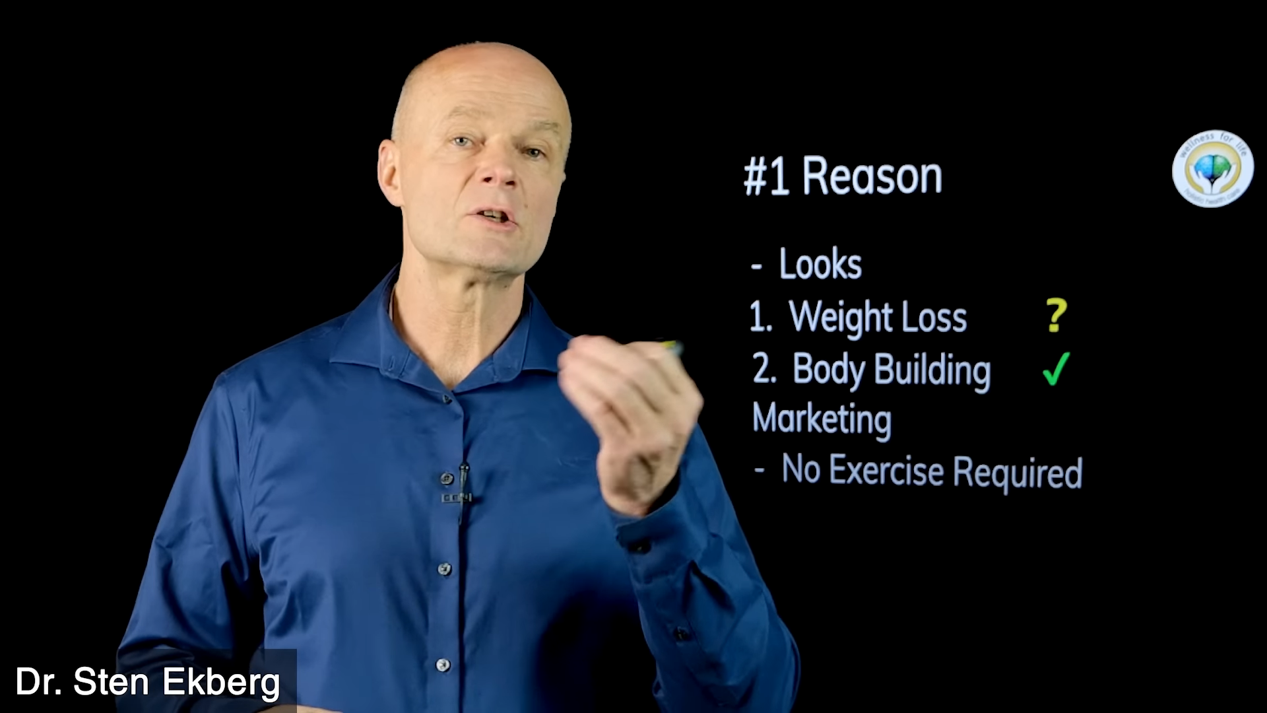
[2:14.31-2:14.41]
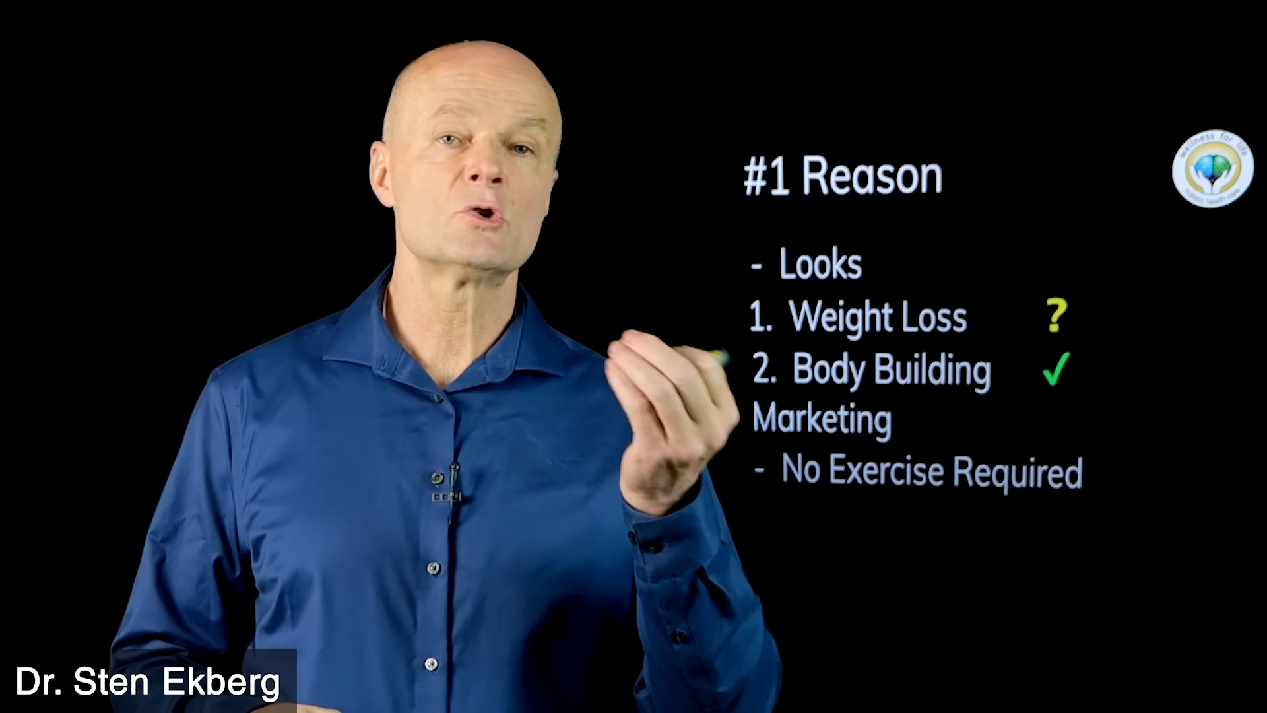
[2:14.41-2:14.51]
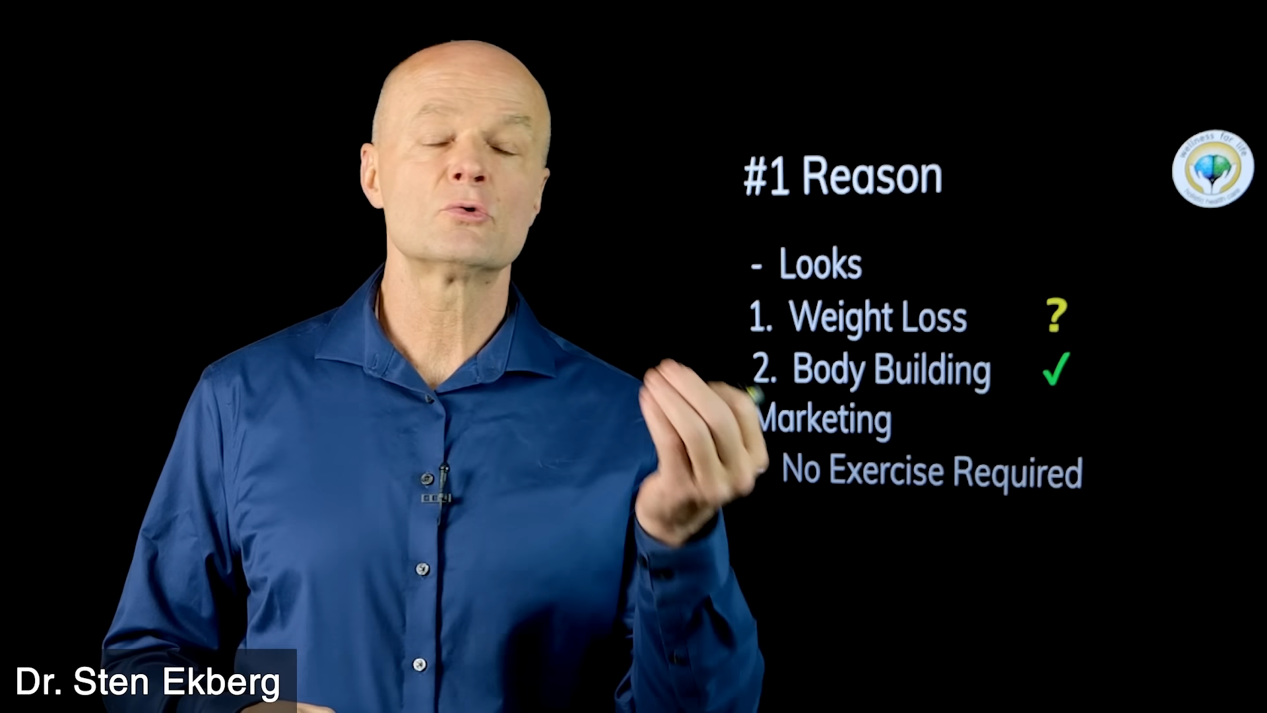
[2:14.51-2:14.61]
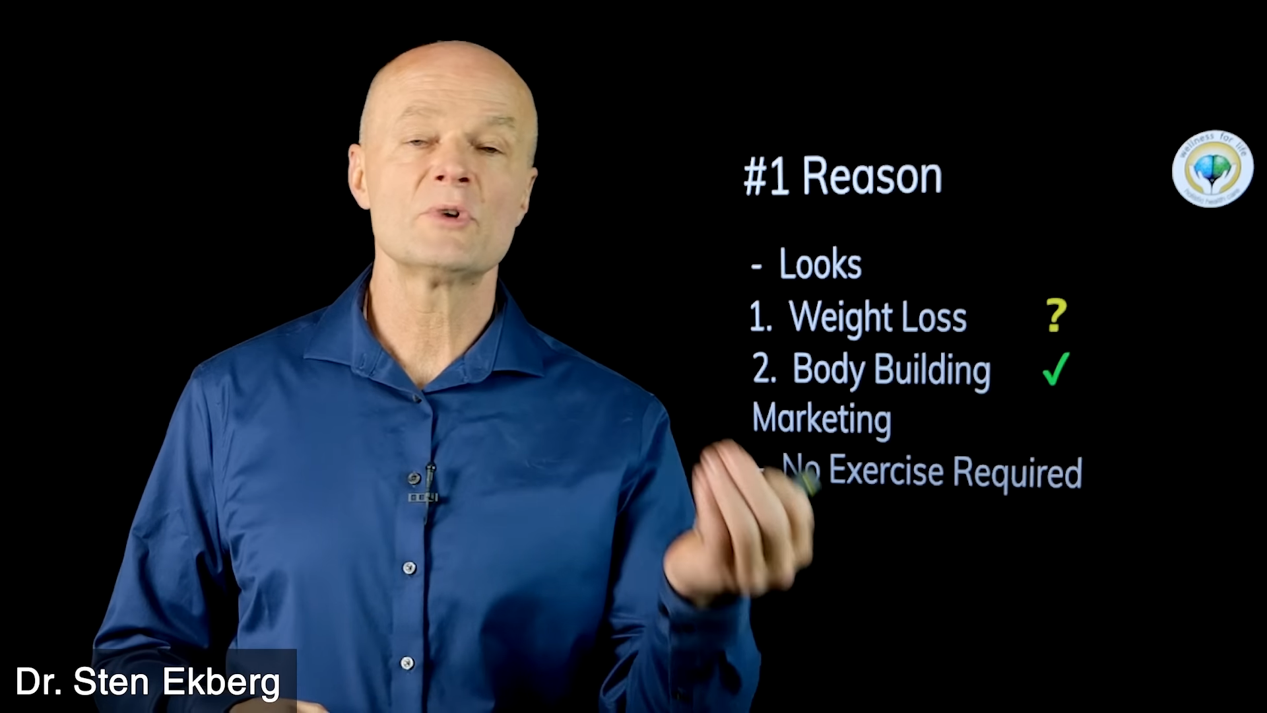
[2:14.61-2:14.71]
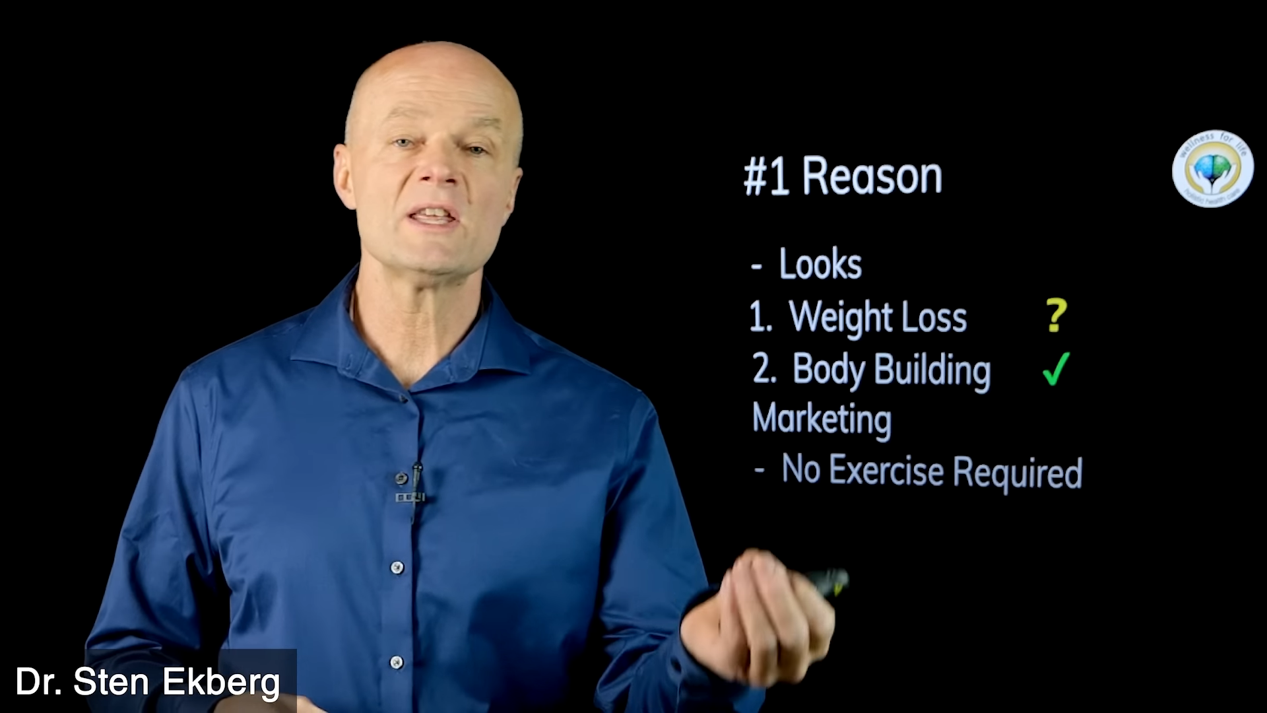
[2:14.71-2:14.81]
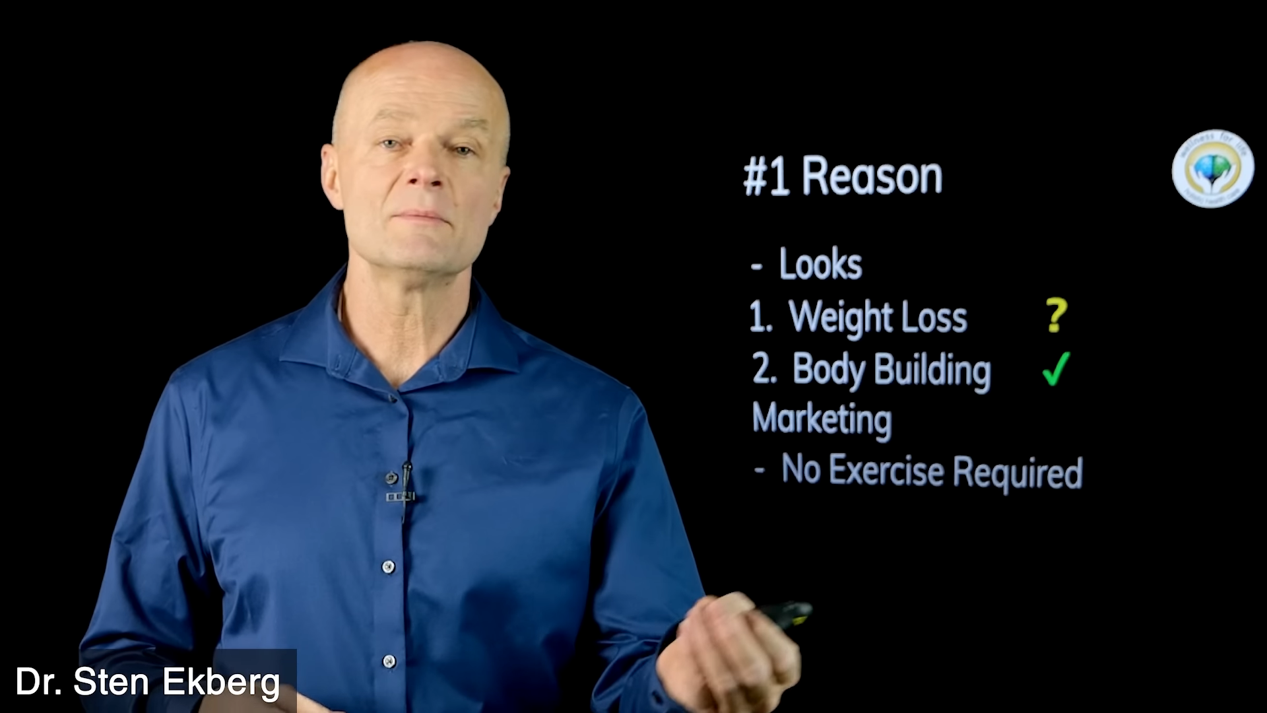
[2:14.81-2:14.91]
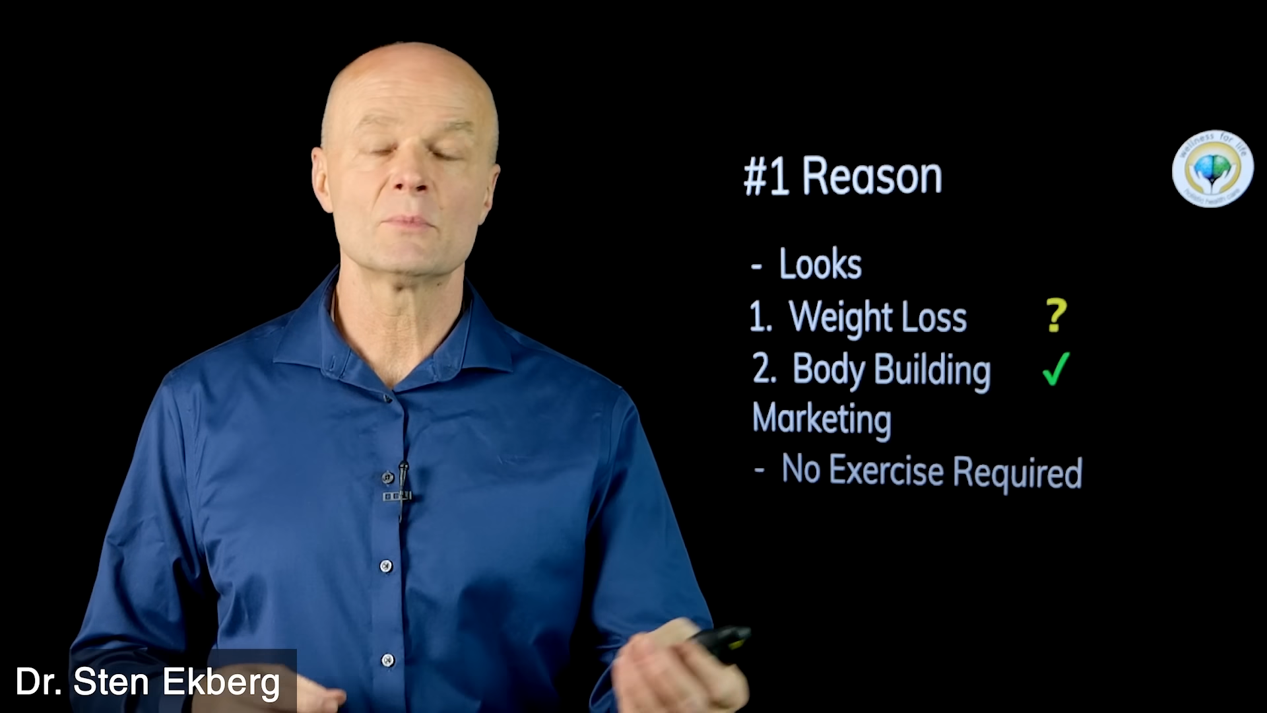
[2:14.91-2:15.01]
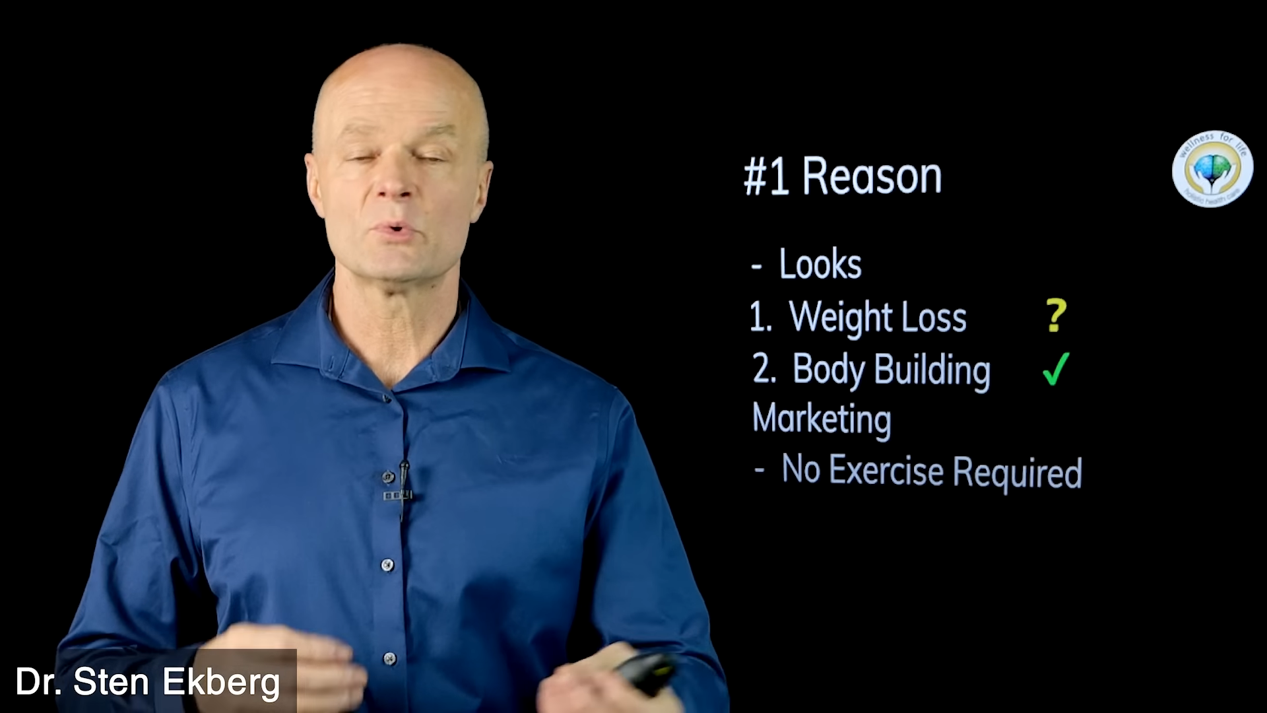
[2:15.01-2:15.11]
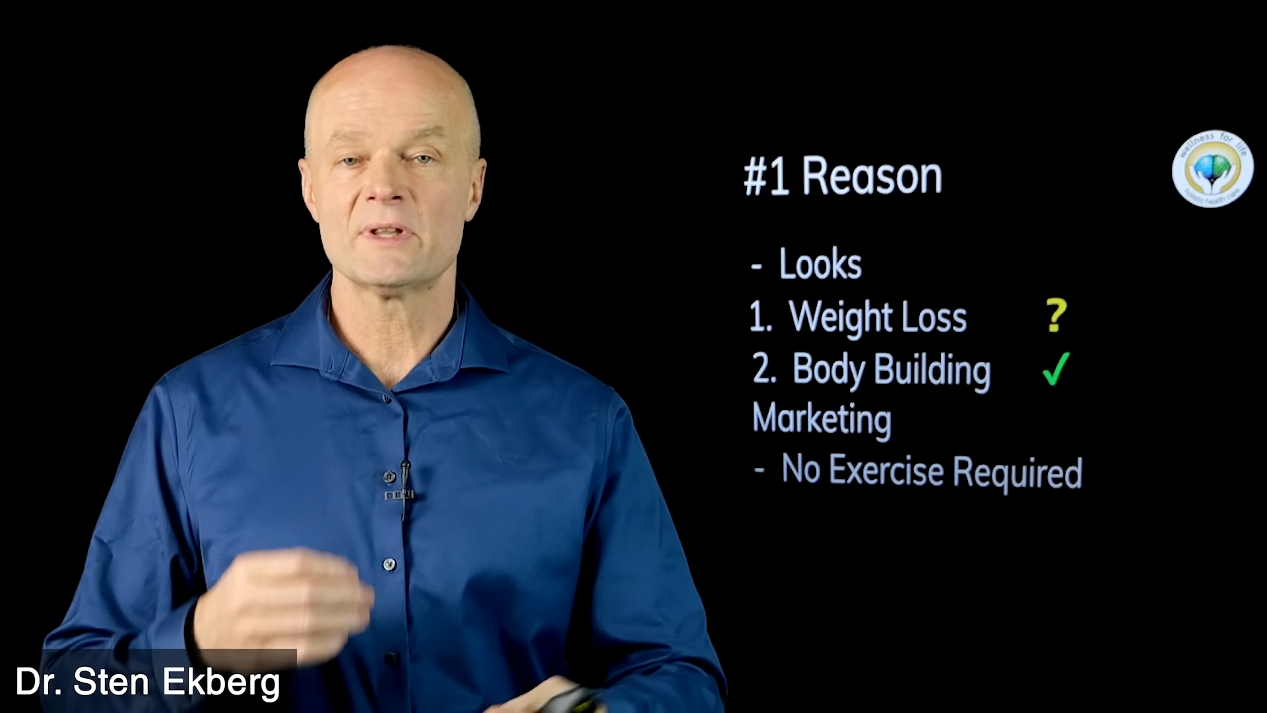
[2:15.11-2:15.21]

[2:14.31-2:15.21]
cream or